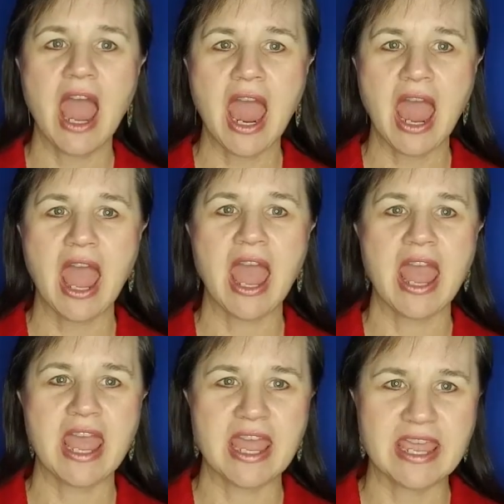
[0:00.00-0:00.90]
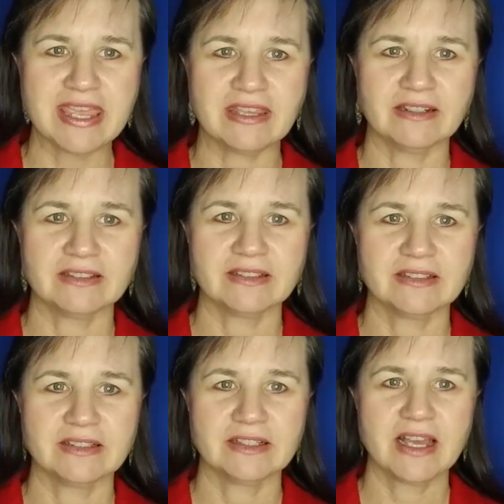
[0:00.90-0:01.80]
A,
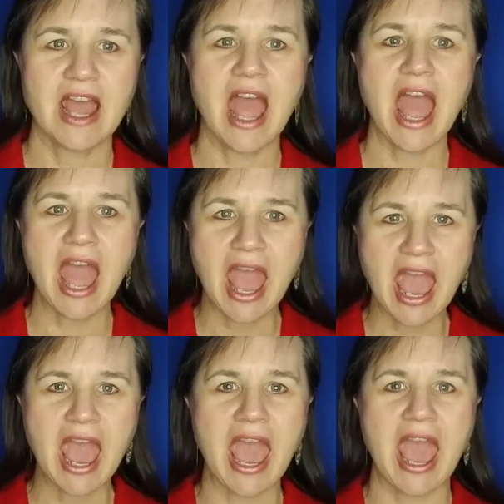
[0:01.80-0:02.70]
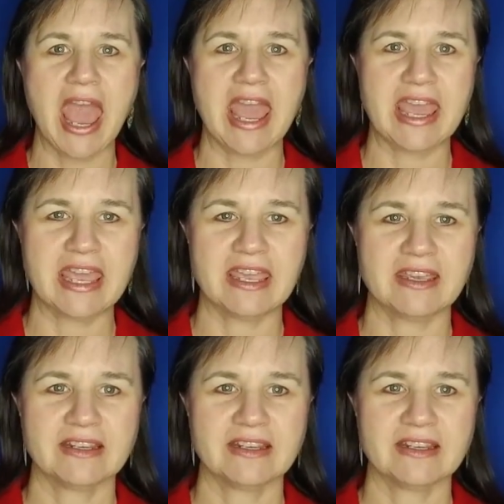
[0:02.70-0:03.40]
A.